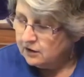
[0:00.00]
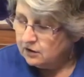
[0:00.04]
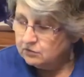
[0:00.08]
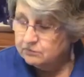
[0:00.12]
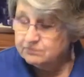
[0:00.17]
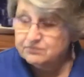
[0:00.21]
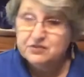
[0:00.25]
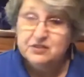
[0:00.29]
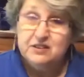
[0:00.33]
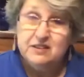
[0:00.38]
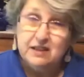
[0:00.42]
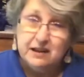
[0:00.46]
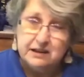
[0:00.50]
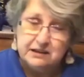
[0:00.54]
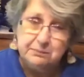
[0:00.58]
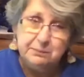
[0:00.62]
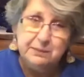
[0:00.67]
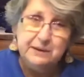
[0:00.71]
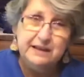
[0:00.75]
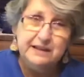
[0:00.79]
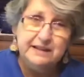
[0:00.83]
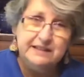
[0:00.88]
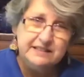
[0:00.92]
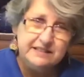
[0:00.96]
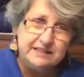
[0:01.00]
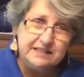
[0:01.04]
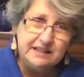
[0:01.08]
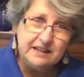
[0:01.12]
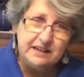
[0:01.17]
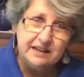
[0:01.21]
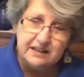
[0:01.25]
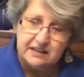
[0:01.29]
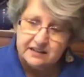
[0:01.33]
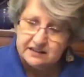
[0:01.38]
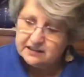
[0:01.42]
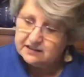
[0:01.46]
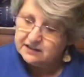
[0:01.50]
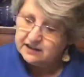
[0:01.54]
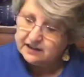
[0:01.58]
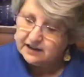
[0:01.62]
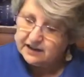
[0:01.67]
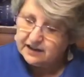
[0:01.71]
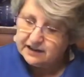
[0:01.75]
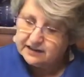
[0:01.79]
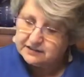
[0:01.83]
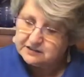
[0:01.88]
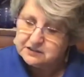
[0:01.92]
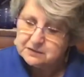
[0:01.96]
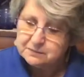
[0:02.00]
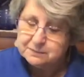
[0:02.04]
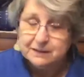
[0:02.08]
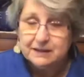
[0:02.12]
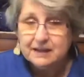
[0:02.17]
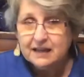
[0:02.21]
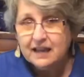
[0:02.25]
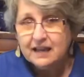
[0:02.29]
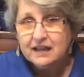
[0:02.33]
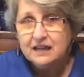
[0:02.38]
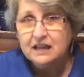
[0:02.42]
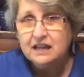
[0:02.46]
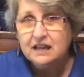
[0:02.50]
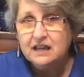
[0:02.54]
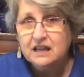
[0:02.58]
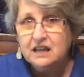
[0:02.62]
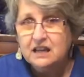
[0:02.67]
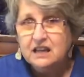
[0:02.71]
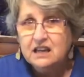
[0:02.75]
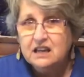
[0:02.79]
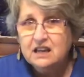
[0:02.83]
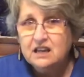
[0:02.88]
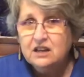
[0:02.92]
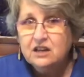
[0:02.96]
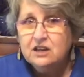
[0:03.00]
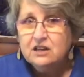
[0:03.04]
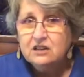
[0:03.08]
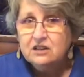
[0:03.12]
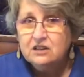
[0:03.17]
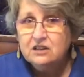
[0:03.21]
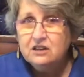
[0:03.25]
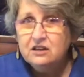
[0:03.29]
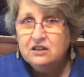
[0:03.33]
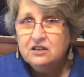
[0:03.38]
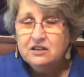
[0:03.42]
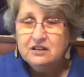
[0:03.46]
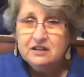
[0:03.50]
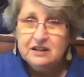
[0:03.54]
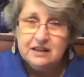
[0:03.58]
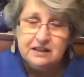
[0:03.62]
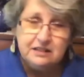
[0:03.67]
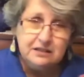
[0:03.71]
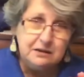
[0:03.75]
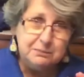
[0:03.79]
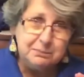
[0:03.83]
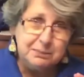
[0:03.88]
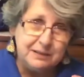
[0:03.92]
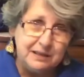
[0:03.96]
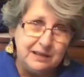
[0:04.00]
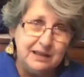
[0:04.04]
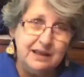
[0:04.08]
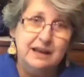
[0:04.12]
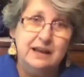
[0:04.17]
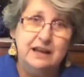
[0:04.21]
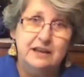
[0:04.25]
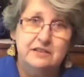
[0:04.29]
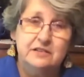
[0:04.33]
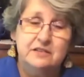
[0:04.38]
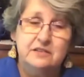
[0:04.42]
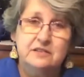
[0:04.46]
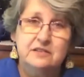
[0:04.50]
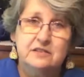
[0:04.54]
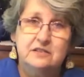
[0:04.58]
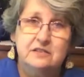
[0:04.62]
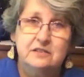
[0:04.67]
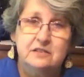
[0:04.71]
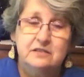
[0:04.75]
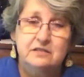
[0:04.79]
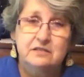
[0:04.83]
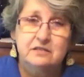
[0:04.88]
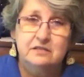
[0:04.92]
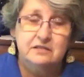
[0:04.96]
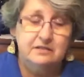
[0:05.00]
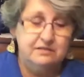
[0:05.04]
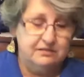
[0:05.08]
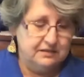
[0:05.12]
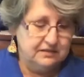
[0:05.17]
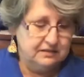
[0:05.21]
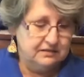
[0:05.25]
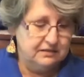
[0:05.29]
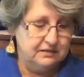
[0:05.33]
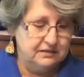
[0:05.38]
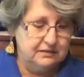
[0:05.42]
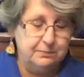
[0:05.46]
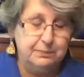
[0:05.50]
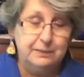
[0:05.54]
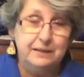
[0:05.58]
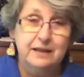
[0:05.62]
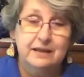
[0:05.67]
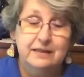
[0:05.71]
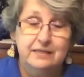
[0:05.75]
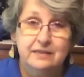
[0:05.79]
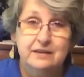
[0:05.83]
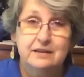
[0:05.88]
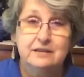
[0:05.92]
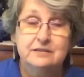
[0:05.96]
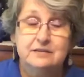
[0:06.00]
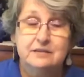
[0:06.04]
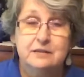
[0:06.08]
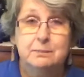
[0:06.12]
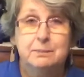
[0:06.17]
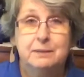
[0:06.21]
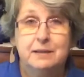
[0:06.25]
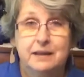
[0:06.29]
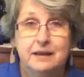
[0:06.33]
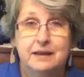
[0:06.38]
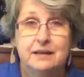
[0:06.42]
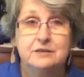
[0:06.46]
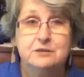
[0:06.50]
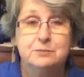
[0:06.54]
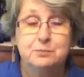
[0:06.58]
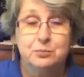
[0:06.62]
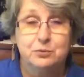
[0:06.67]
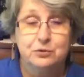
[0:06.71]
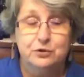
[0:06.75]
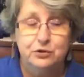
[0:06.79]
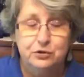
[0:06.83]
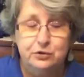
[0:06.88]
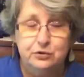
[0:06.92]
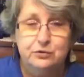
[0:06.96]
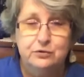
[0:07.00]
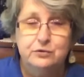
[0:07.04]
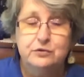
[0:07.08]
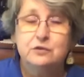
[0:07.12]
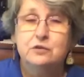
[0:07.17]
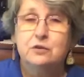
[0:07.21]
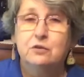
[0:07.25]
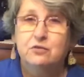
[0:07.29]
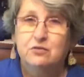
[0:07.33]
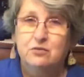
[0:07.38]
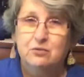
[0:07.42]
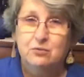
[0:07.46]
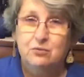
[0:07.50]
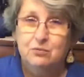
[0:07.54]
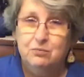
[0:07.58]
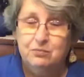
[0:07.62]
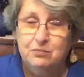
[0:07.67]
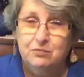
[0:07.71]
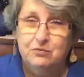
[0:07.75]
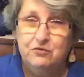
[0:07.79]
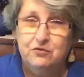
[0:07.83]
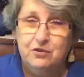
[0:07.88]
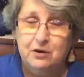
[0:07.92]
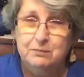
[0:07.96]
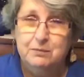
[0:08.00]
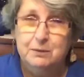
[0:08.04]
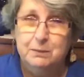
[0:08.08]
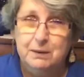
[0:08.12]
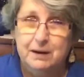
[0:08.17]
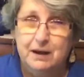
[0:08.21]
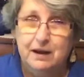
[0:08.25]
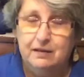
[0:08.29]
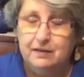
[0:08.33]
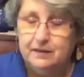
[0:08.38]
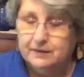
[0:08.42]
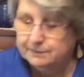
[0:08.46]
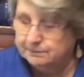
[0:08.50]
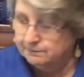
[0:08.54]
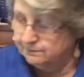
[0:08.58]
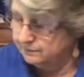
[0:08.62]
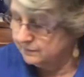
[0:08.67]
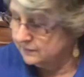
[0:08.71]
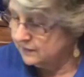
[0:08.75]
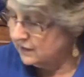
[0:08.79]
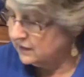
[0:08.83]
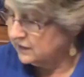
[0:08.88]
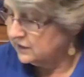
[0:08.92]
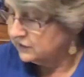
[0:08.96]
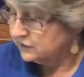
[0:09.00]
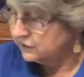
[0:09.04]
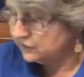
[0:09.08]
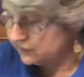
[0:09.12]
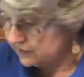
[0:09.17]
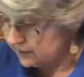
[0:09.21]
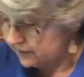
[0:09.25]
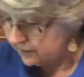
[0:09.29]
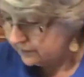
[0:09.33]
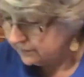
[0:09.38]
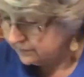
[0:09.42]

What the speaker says: if you like pizza and spaghetti, you need the plants, things the plants produce from the pollen. So